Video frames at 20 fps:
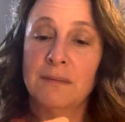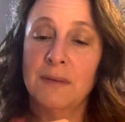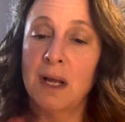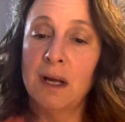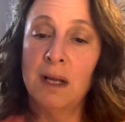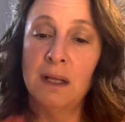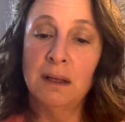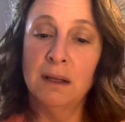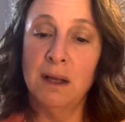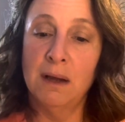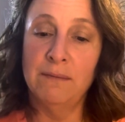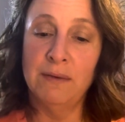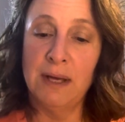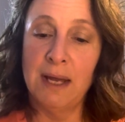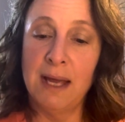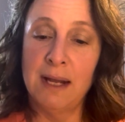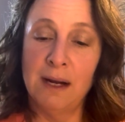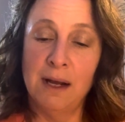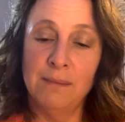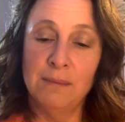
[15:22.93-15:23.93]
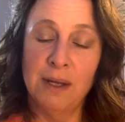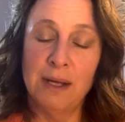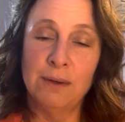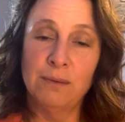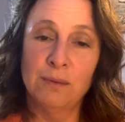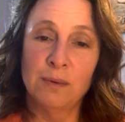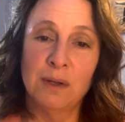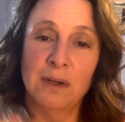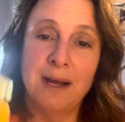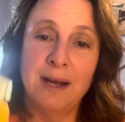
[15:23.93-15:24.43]
I love it. And I'm like,
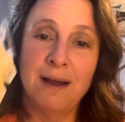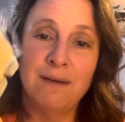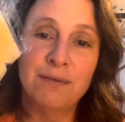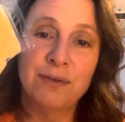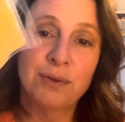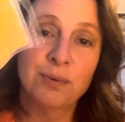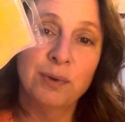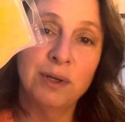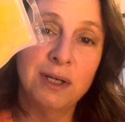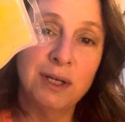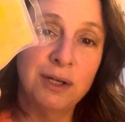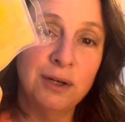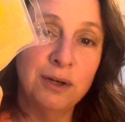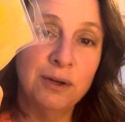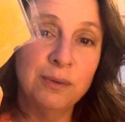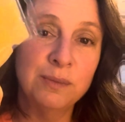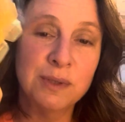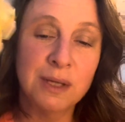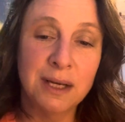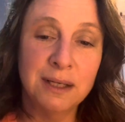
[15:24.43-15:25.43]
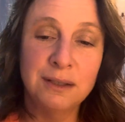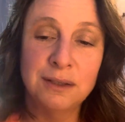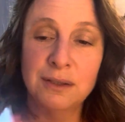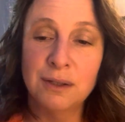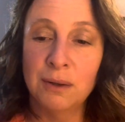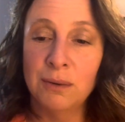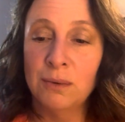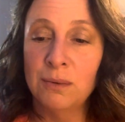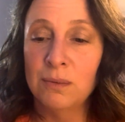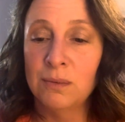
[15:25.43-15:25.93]
really, I have three cubes. I
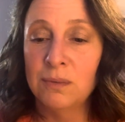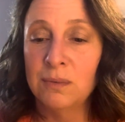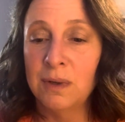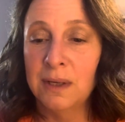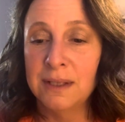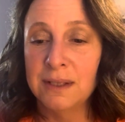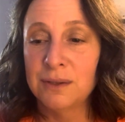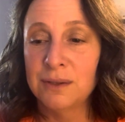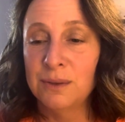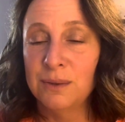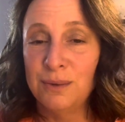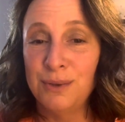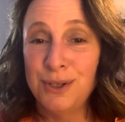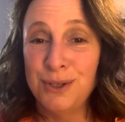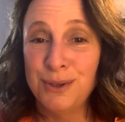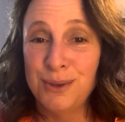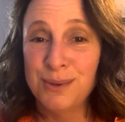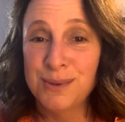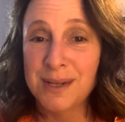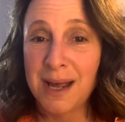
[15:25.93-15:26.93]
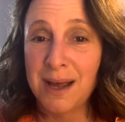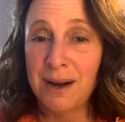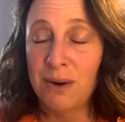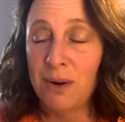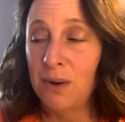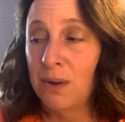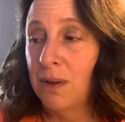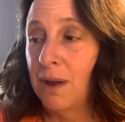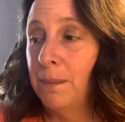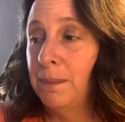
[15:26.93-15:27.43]
don't want to use that
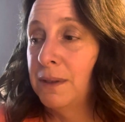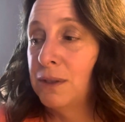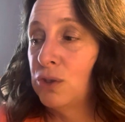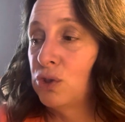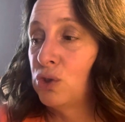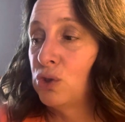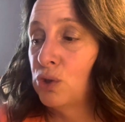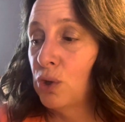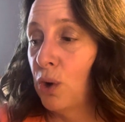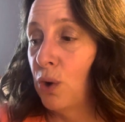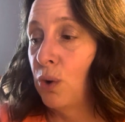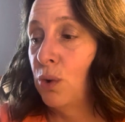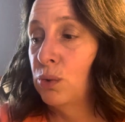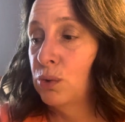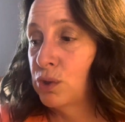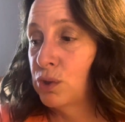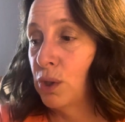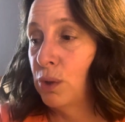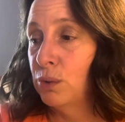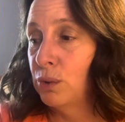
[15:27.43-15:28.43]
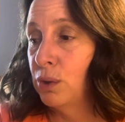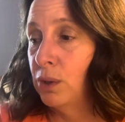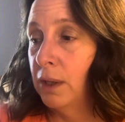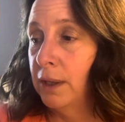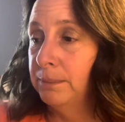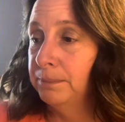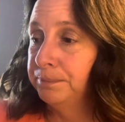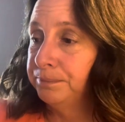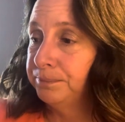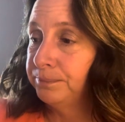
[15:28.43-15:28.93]
all up. It's so, so
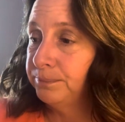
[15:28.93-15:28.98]
good.